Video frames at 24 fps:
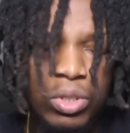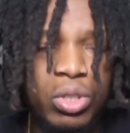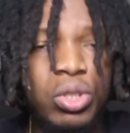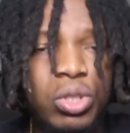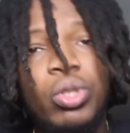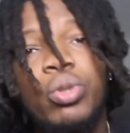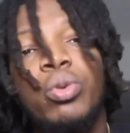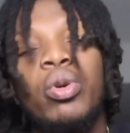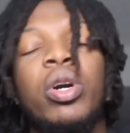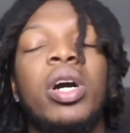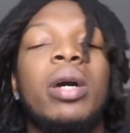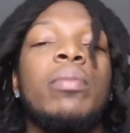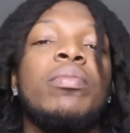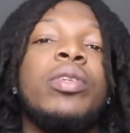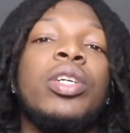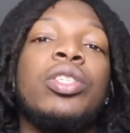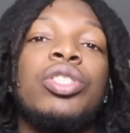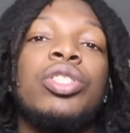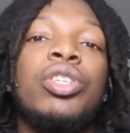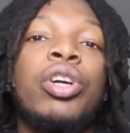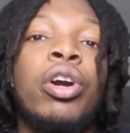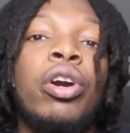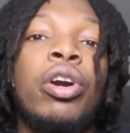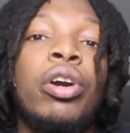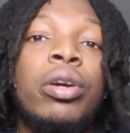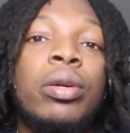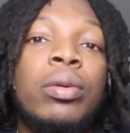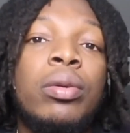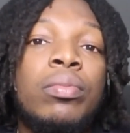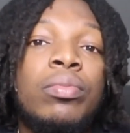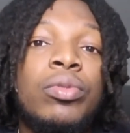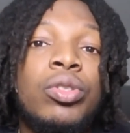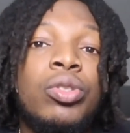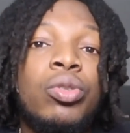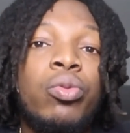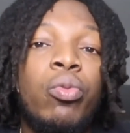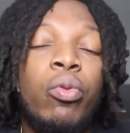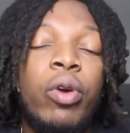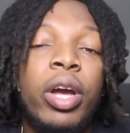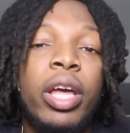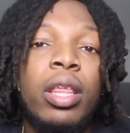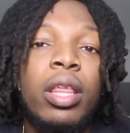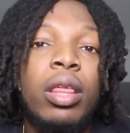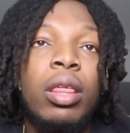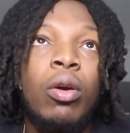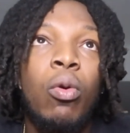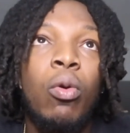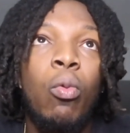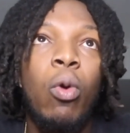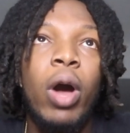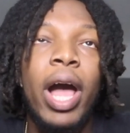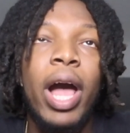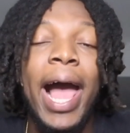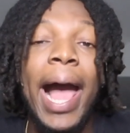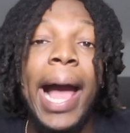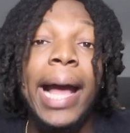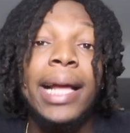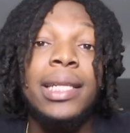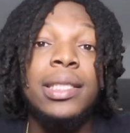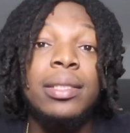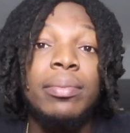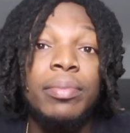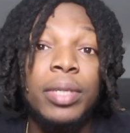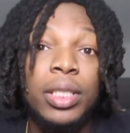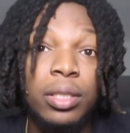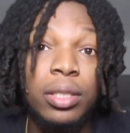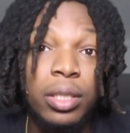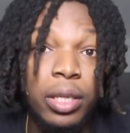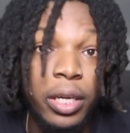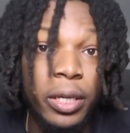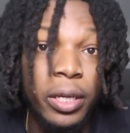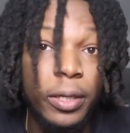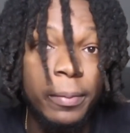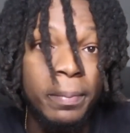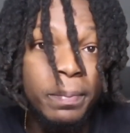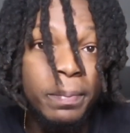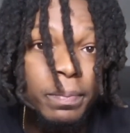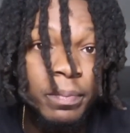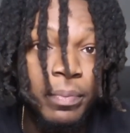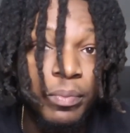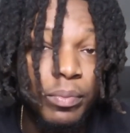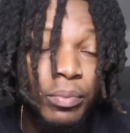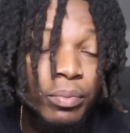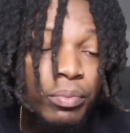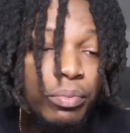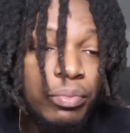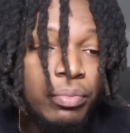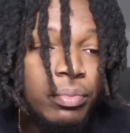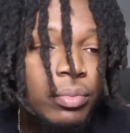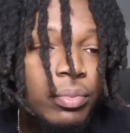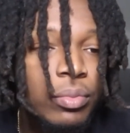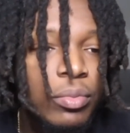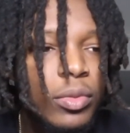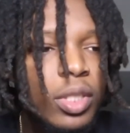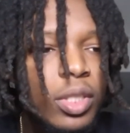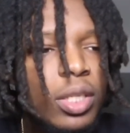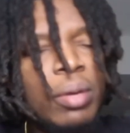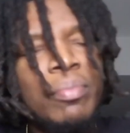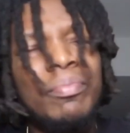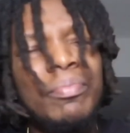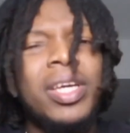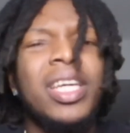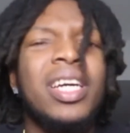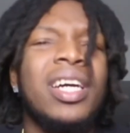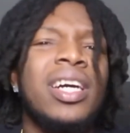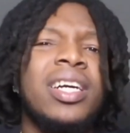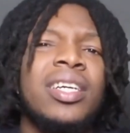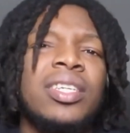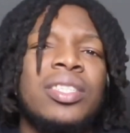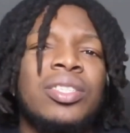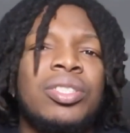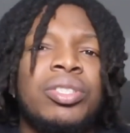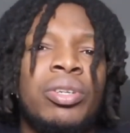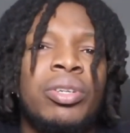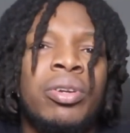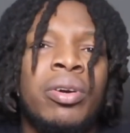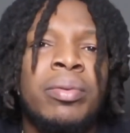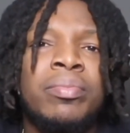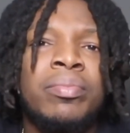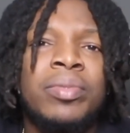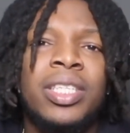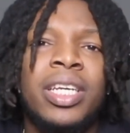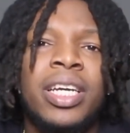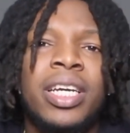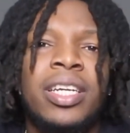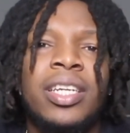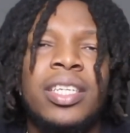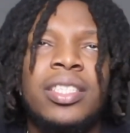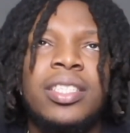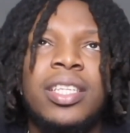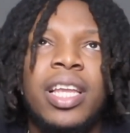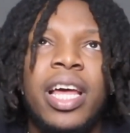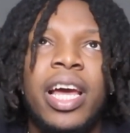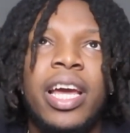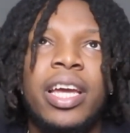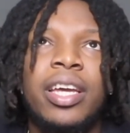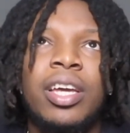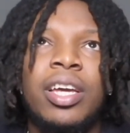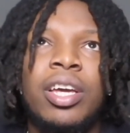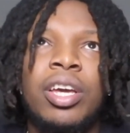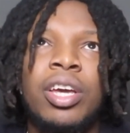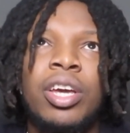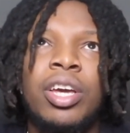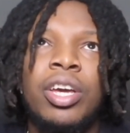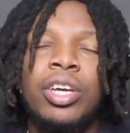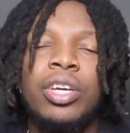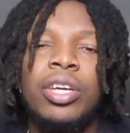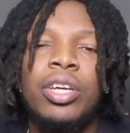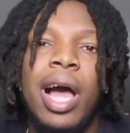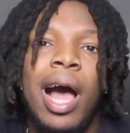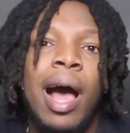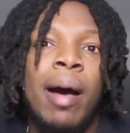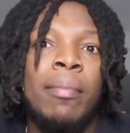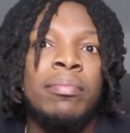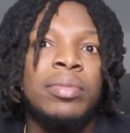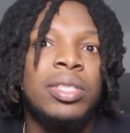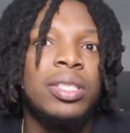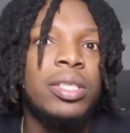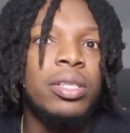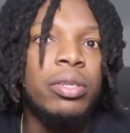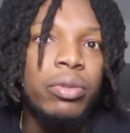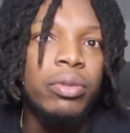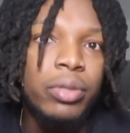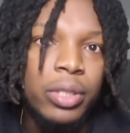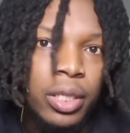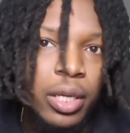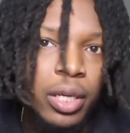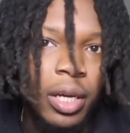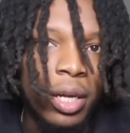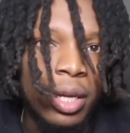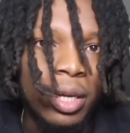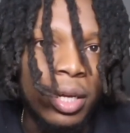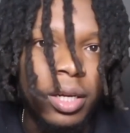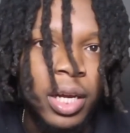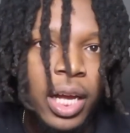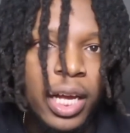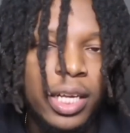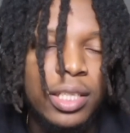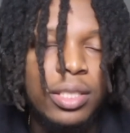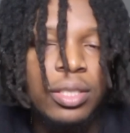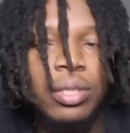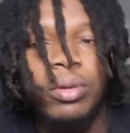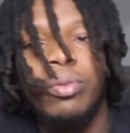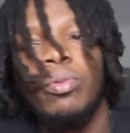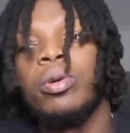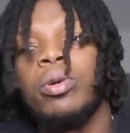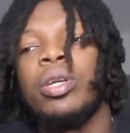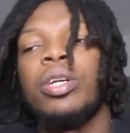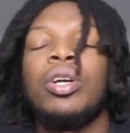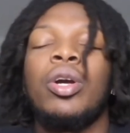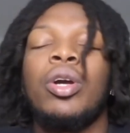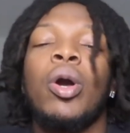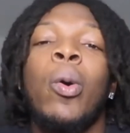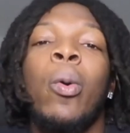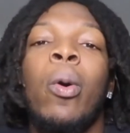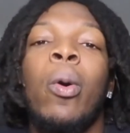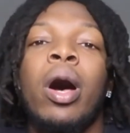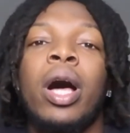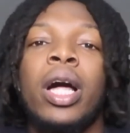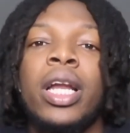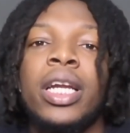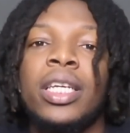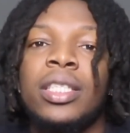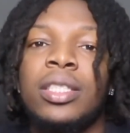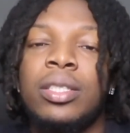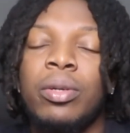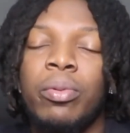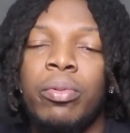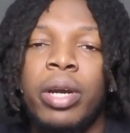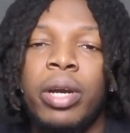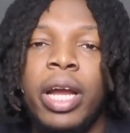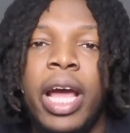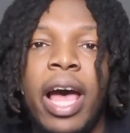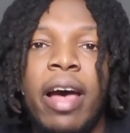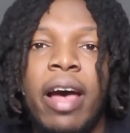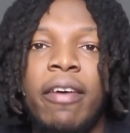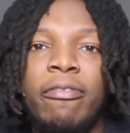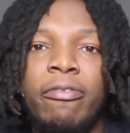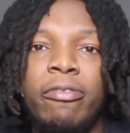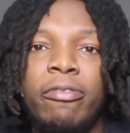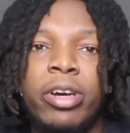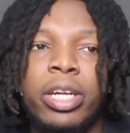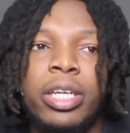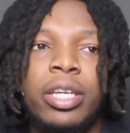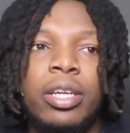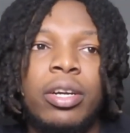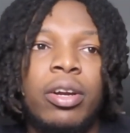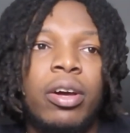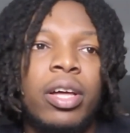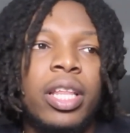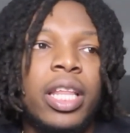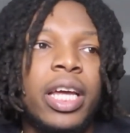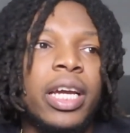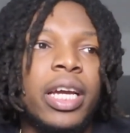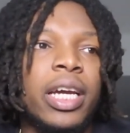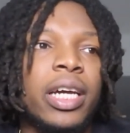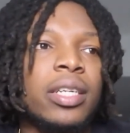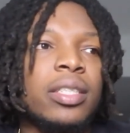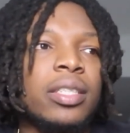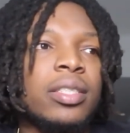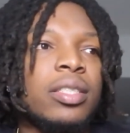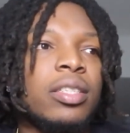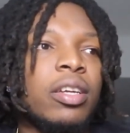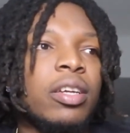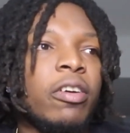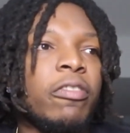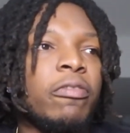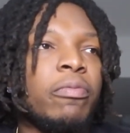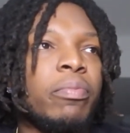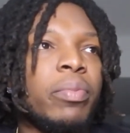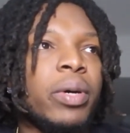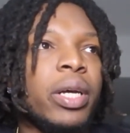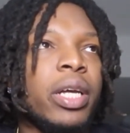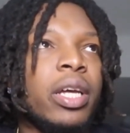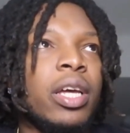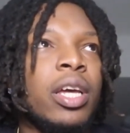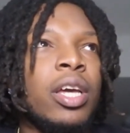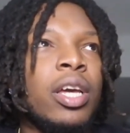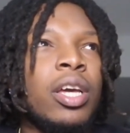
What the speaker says: to come to terms with what had to be done, because you know what I'm saying, it's like I'm still young, I still want to go out, I still want to have fun and all that kind of stuff, but